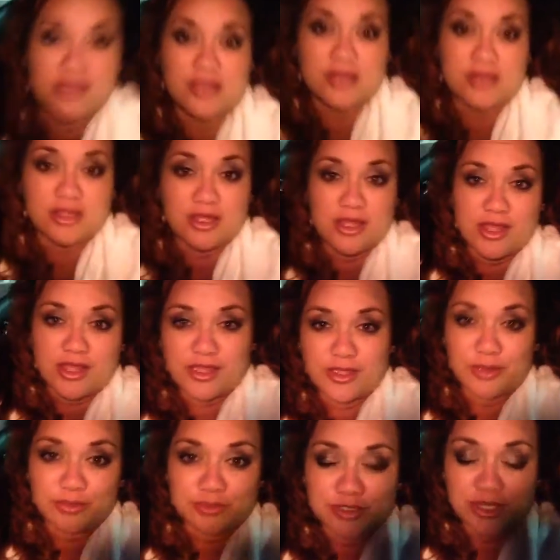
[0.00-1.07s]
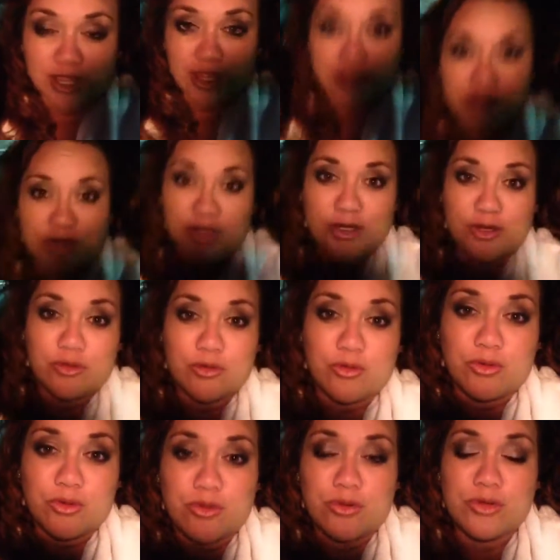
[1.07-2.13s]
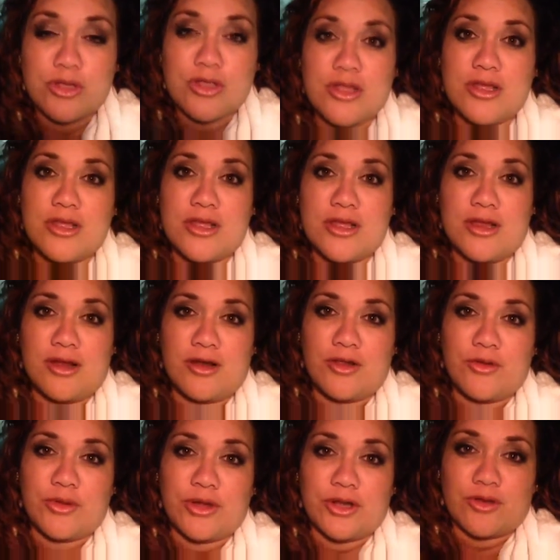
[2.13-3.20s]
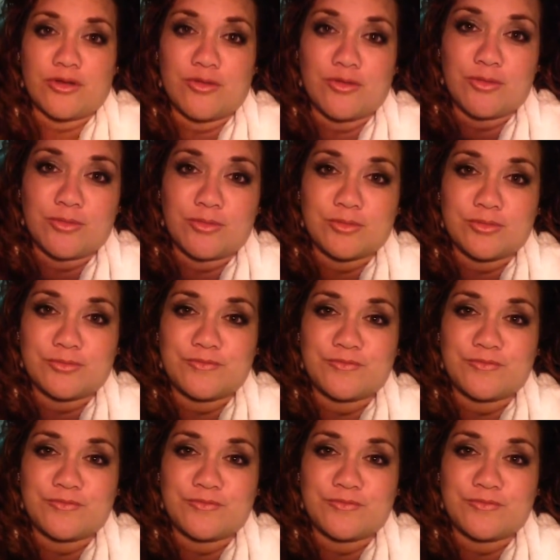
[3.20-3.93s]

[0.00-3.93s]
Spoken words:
and I am tired and cold and I want to go home.